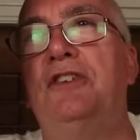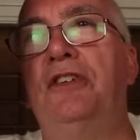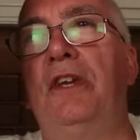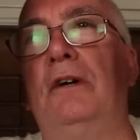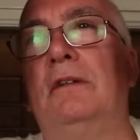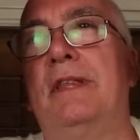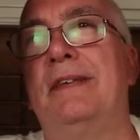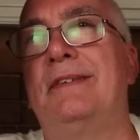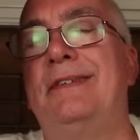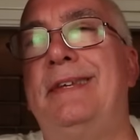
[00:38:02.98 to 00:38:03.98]
shield,
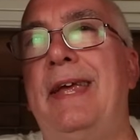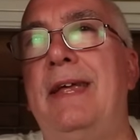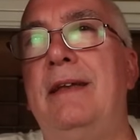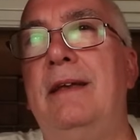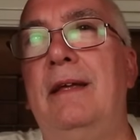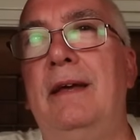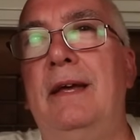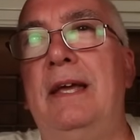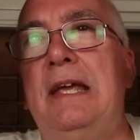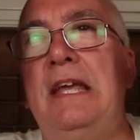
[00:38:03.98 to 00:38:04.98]
this tin
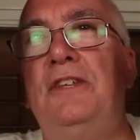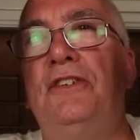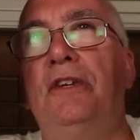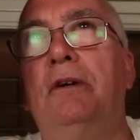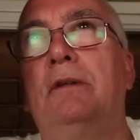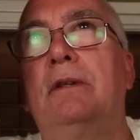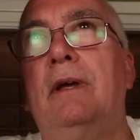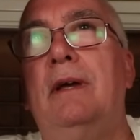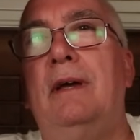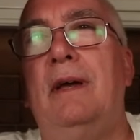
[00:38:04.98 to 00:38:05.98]
heat shield,
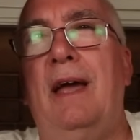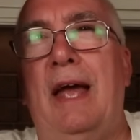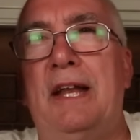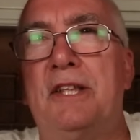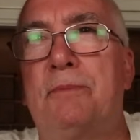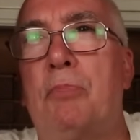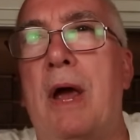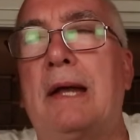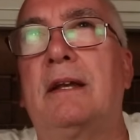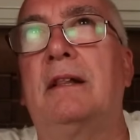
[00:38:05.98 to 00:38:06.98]
and it's
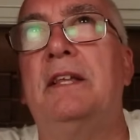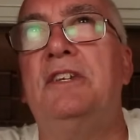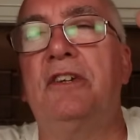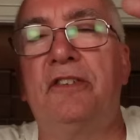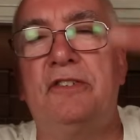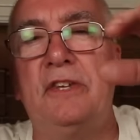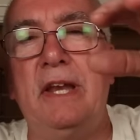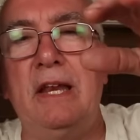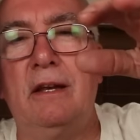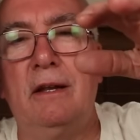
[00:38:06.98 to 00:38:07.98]
practically just
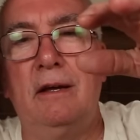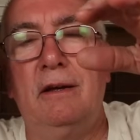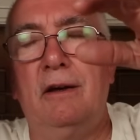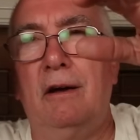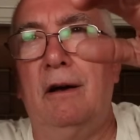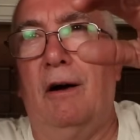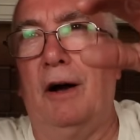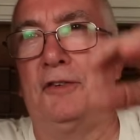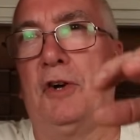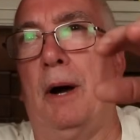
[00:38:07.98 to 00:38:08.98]
sitting
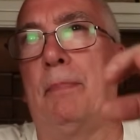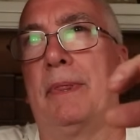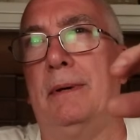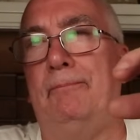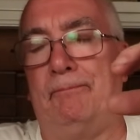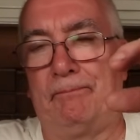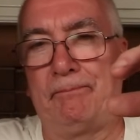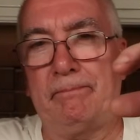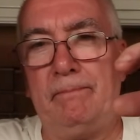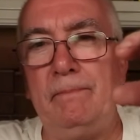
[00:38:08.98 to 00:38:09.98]
on top of
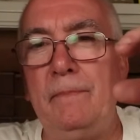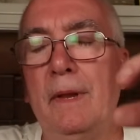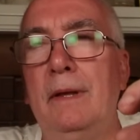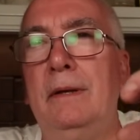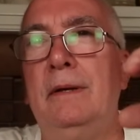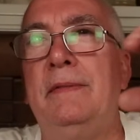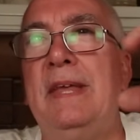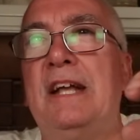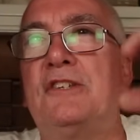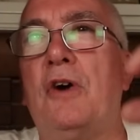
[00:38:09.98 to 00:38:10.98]
the
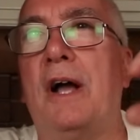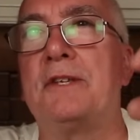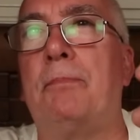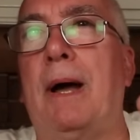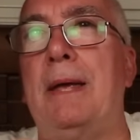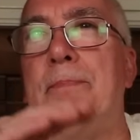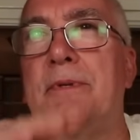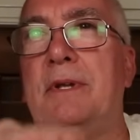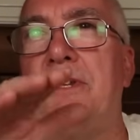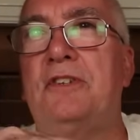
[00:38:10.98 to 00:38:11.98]
exhaust
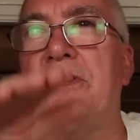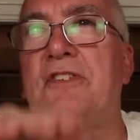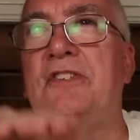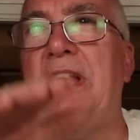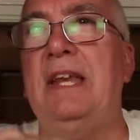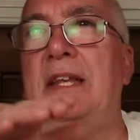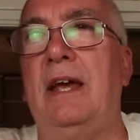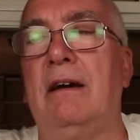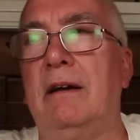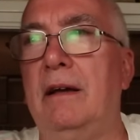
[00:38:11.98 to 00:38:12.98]
pipes, and it's just sitting
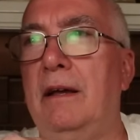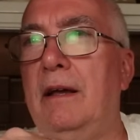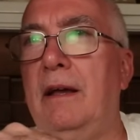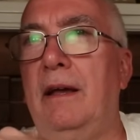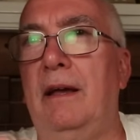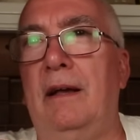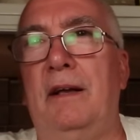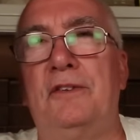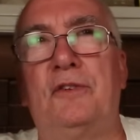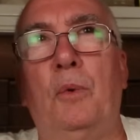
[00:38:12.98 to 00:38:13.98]
there.
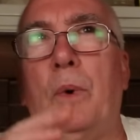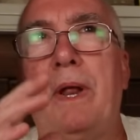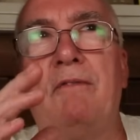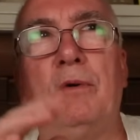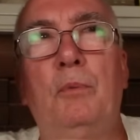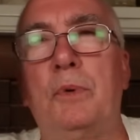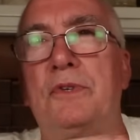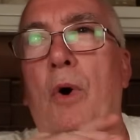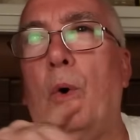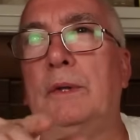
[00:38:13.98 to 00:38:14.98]
So whatever was
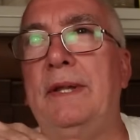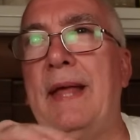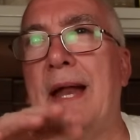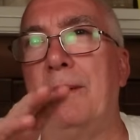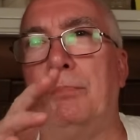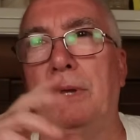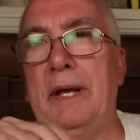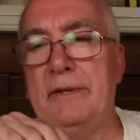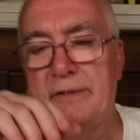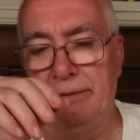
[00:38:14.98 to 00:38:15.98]
holding that in
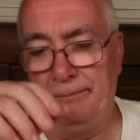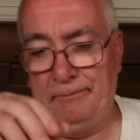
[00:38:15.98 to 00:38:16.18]
place